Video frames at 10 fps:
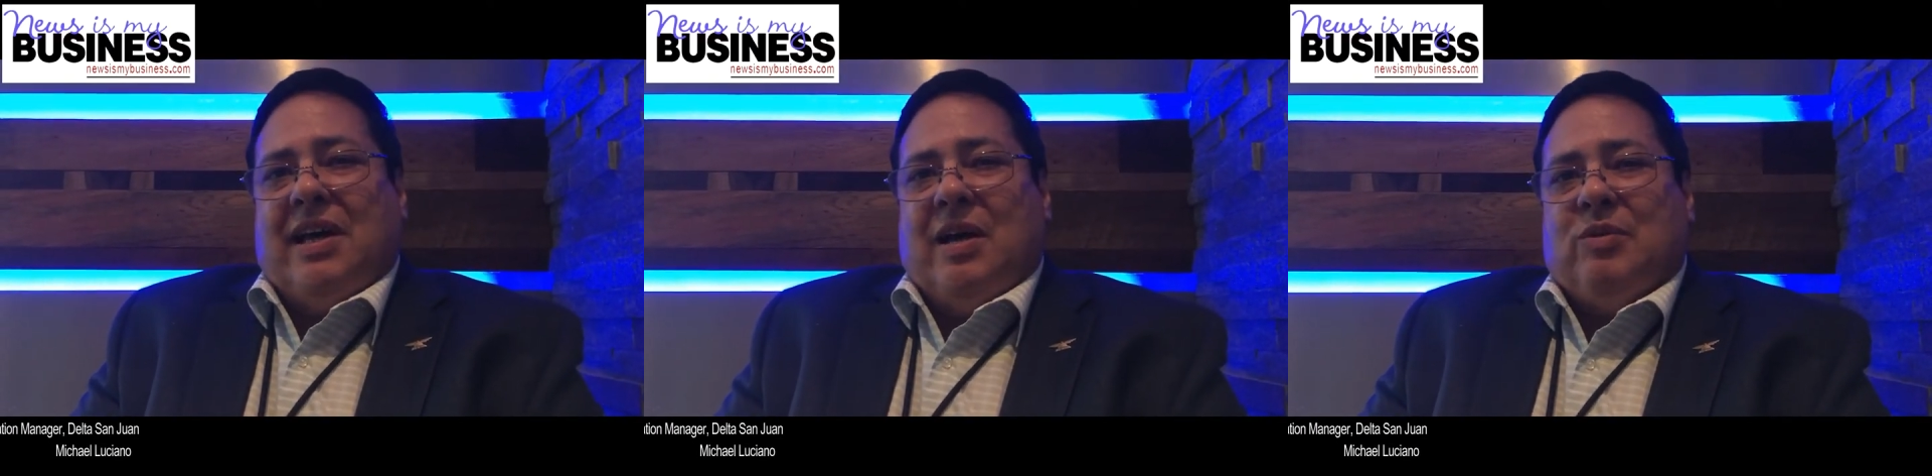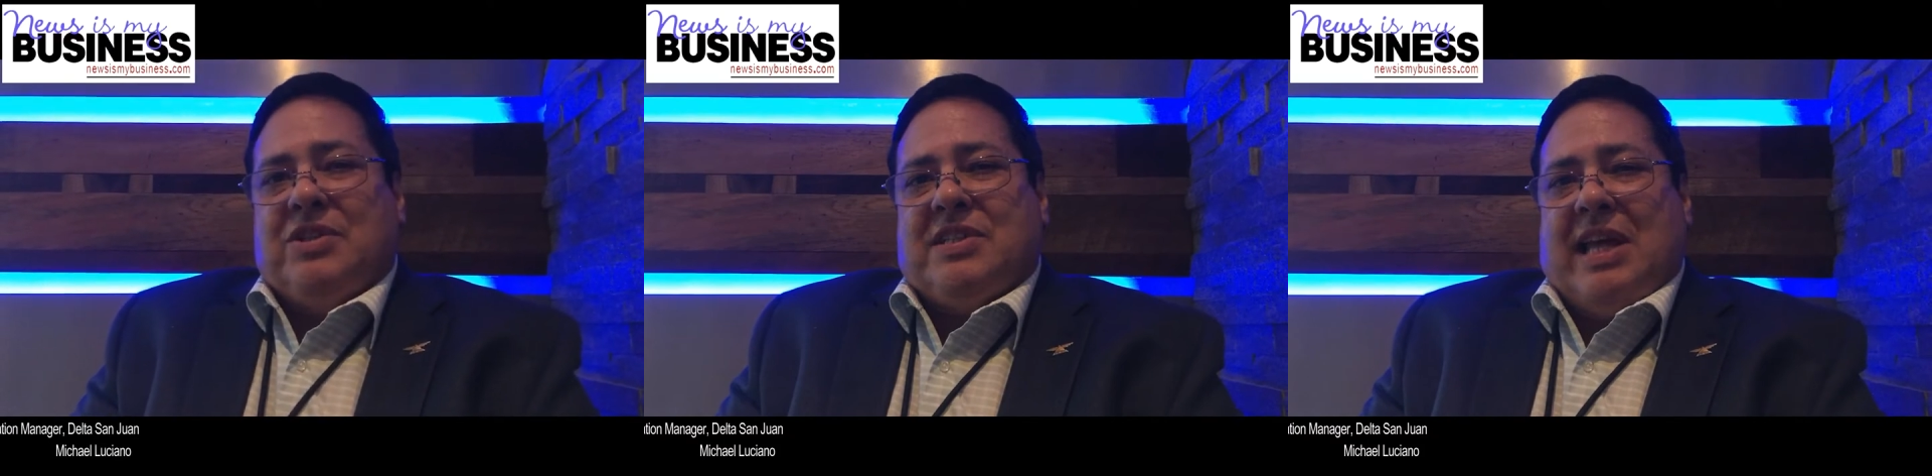I
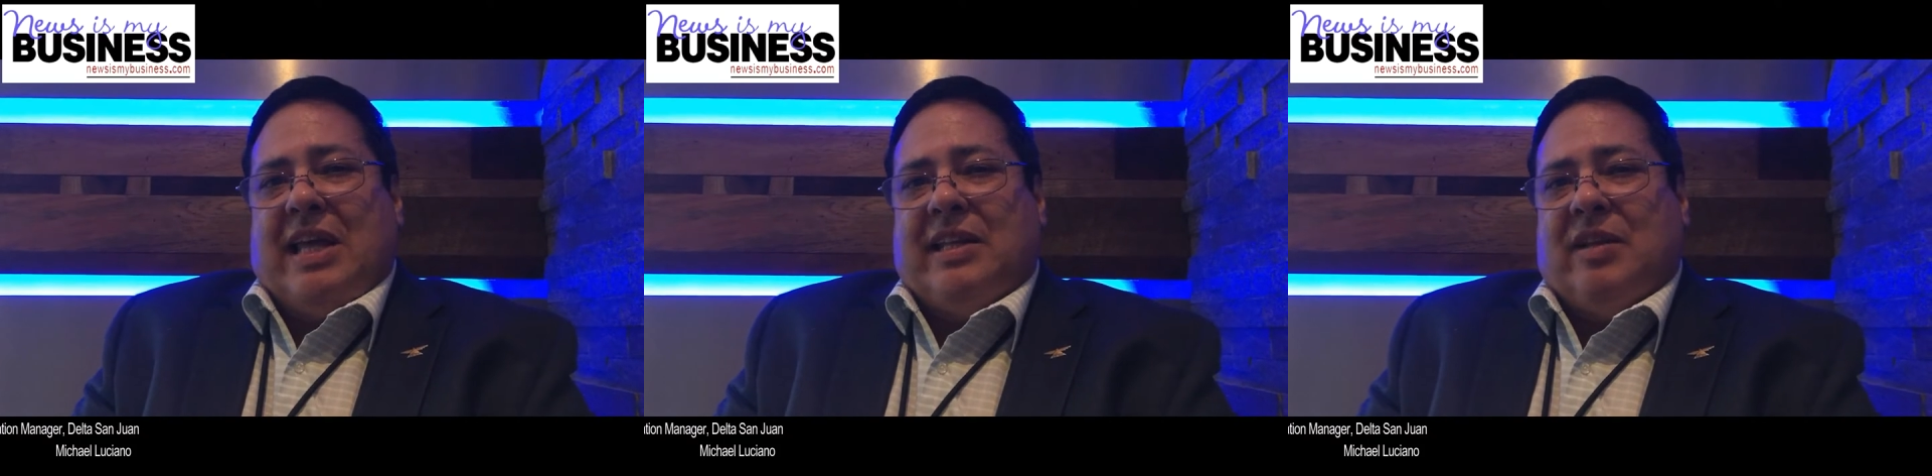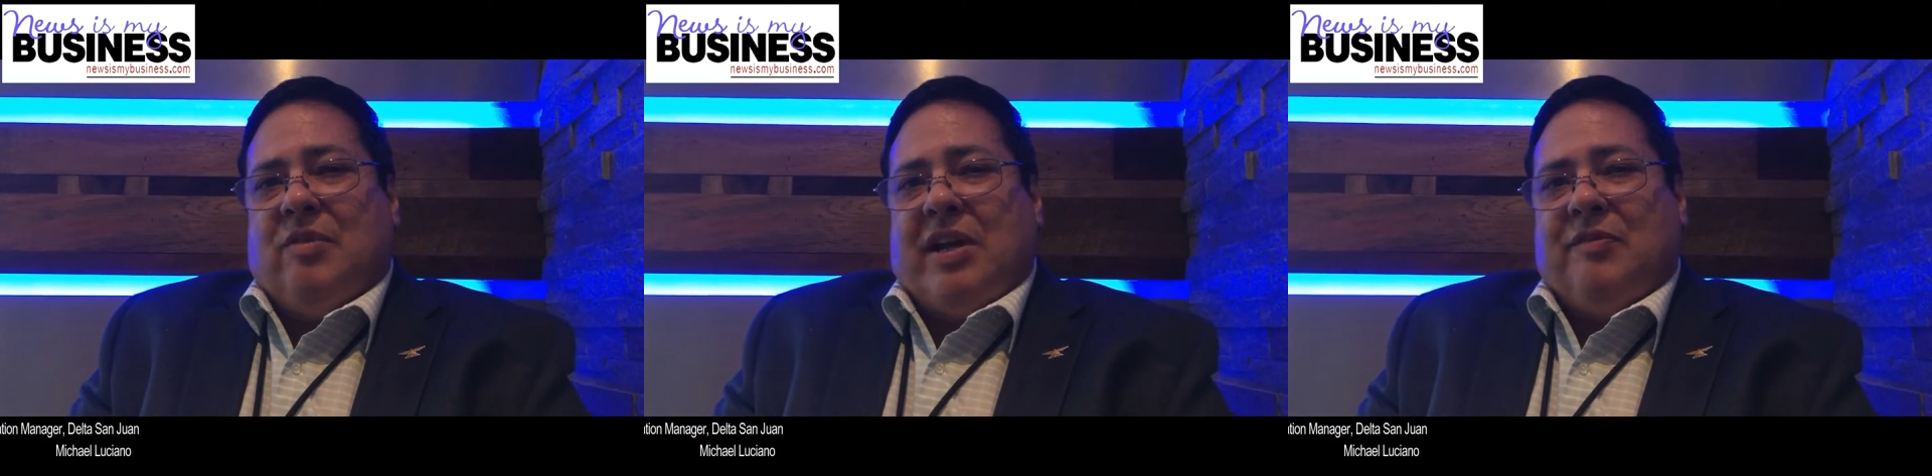was standing
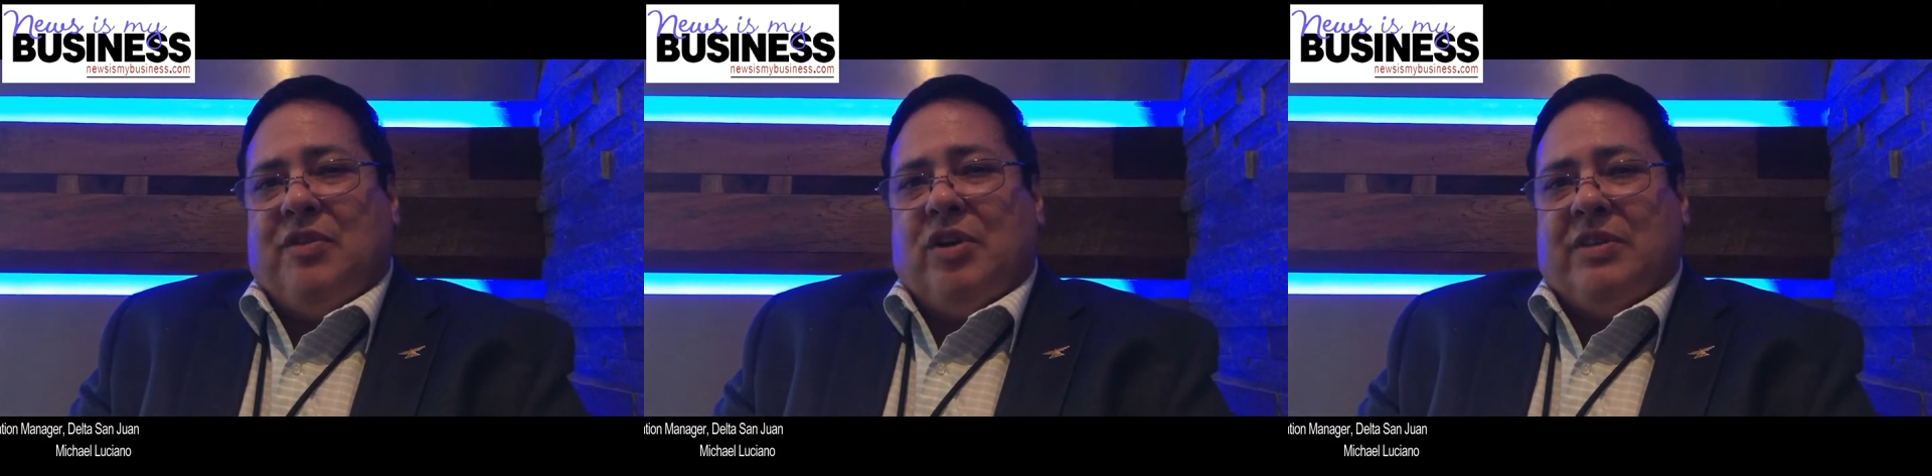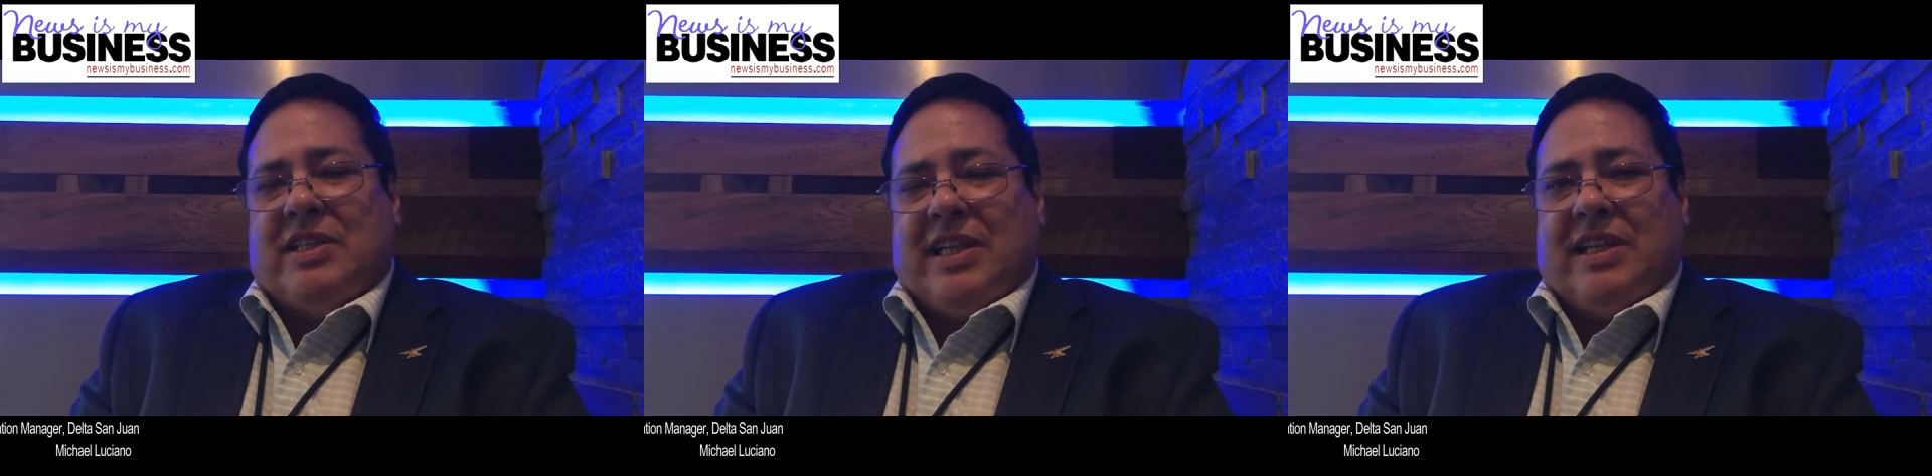right in front of
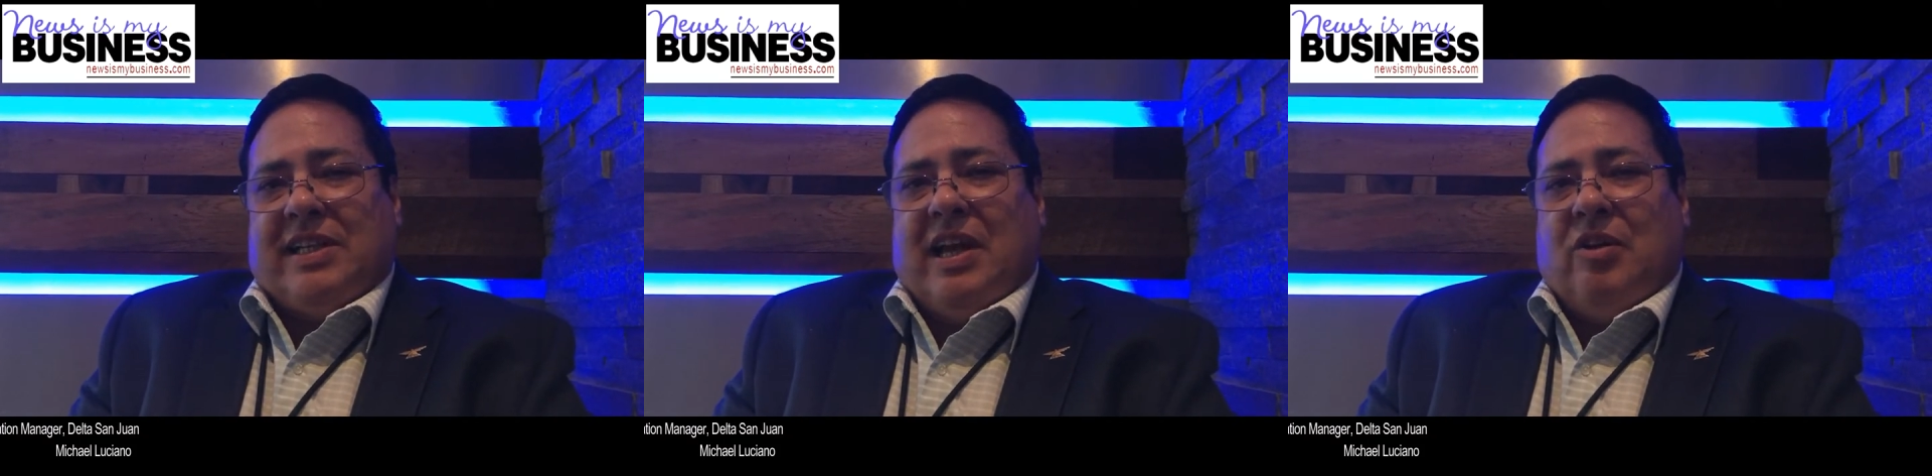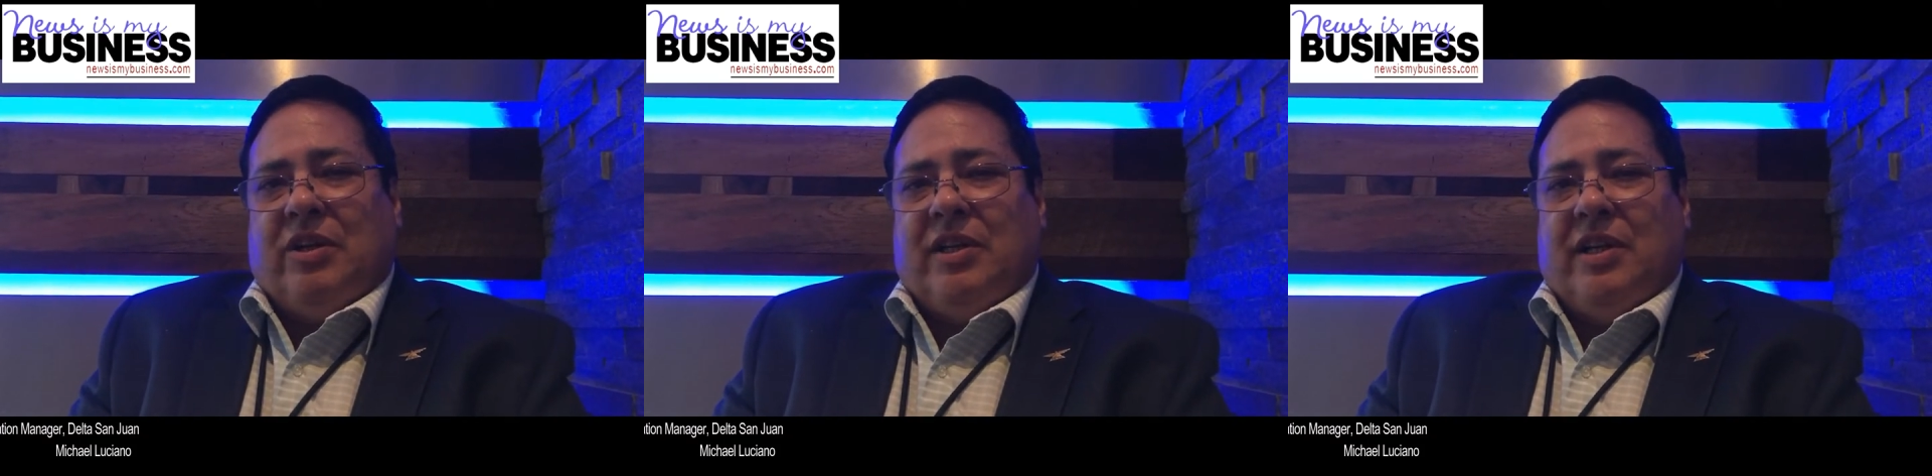the ticket counter